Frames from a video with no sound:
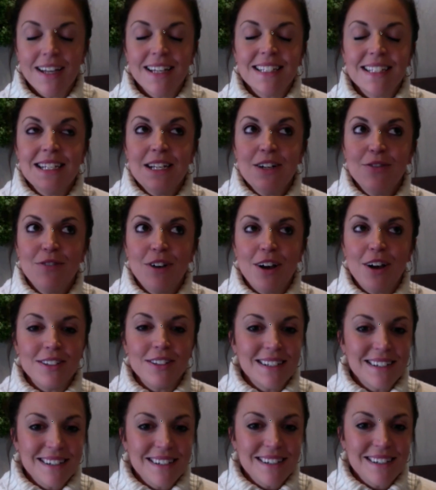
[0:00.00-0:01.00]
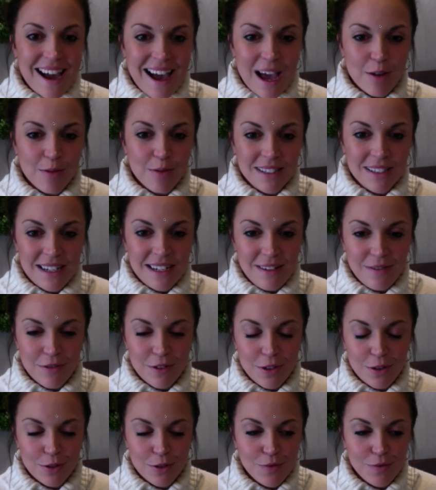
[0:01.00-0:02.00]
Cedar Falls, not Iowa City, for
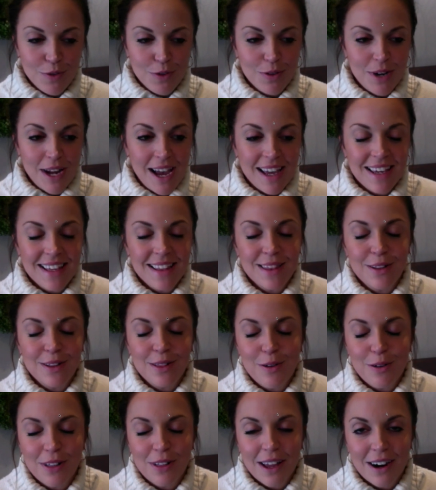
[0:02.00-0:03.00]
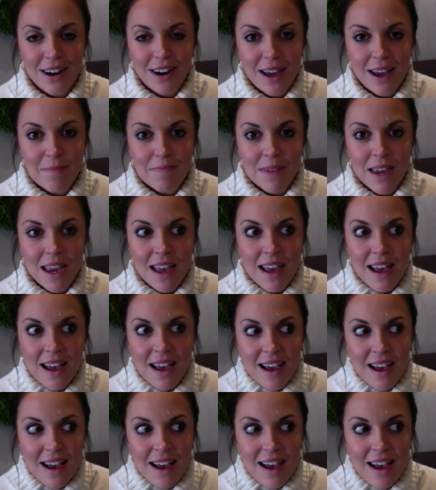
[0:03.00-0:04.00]
those of you not in the local area.
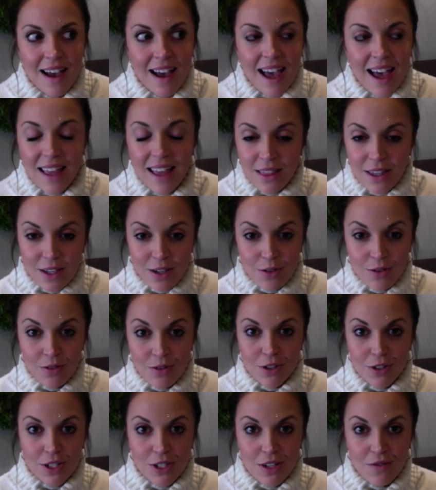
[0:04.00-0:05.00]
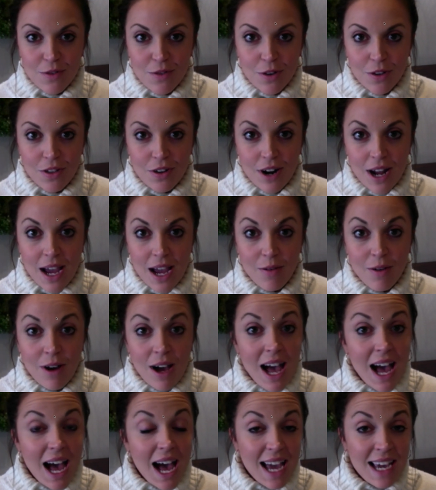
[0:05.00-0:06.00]
At the University of Northern Iowa,
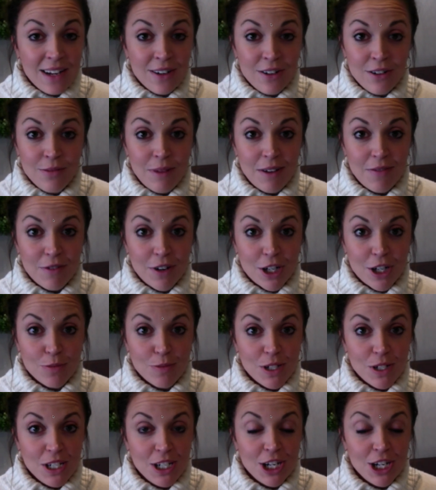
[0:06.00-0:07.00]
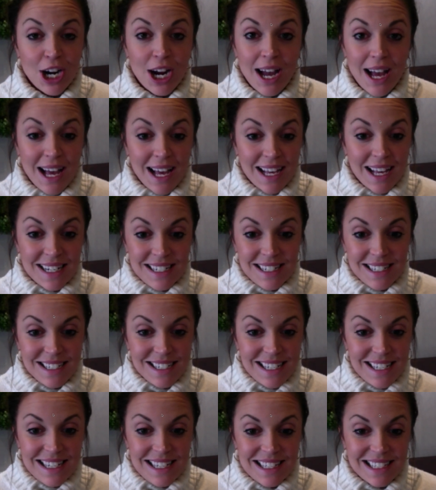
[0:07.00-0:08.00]
I entered my freshman year
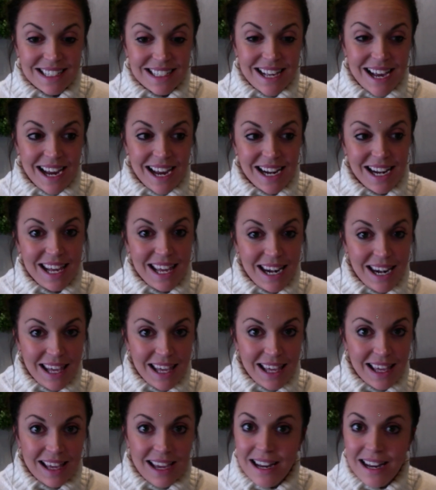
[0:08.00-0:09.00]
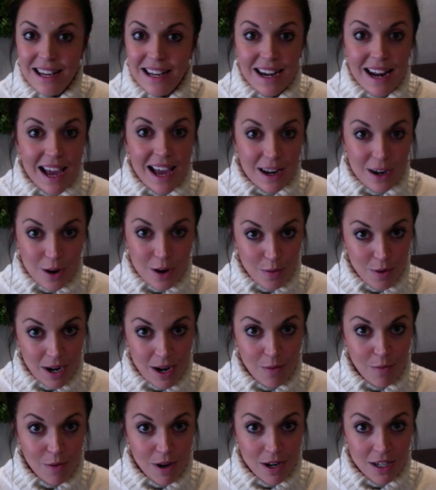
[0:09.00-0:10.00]
undecided. I did not know what I
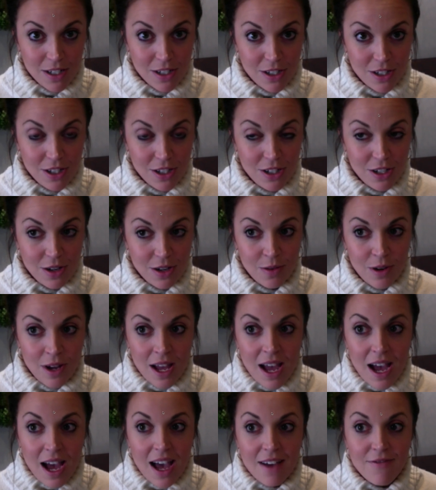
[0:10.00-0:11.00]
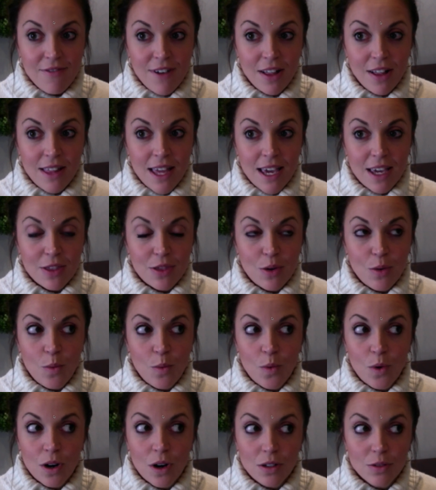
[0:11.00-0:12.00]
wanted to do. I felt like the
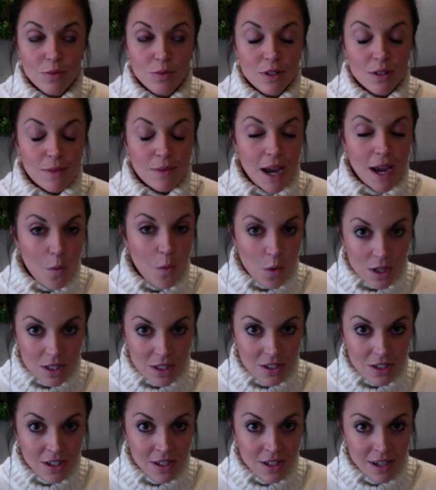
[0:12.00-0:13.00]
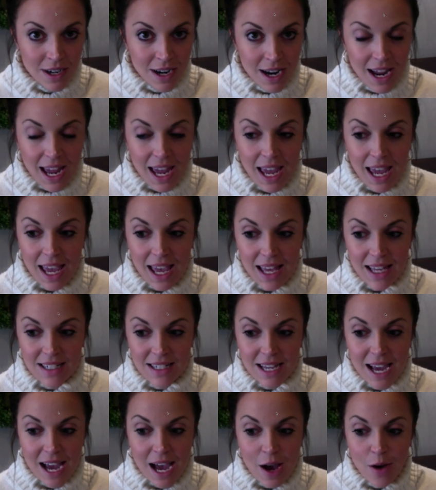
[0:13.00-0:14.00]
world was my oyster, and
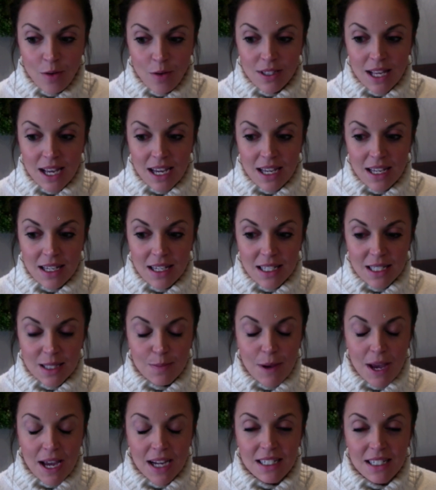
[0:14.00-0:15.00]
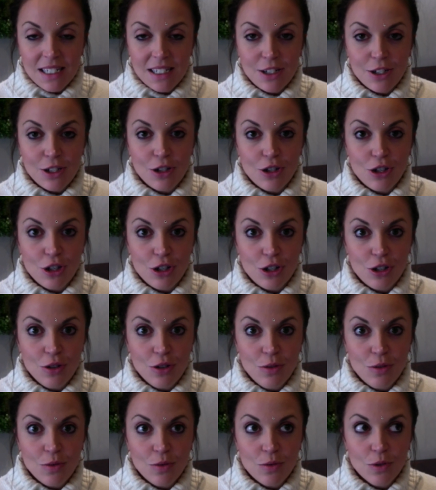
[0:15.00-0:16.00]
how was I expected to
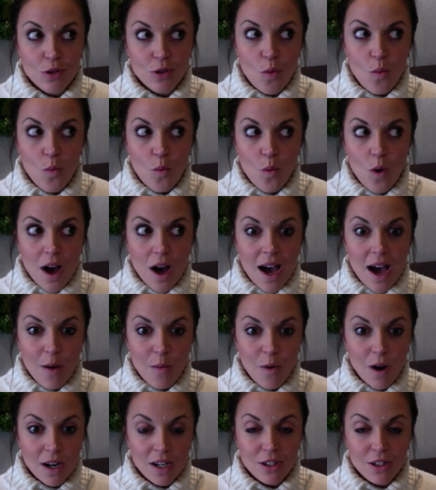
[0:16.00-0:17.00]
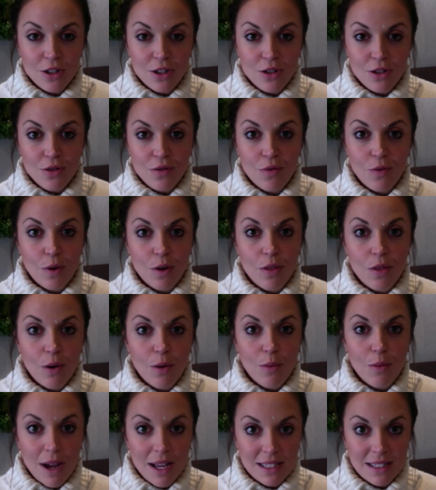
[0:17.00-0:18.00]
choose what I wanted to do for the
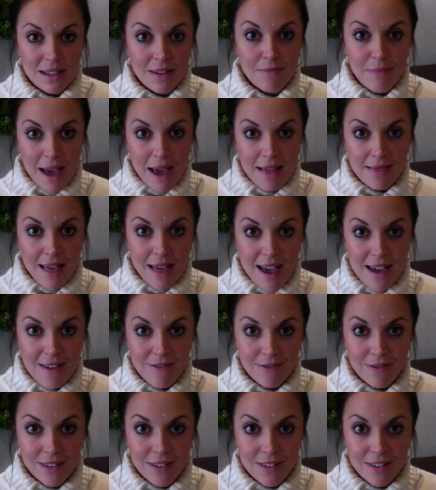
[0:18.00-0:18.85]
rest of my life?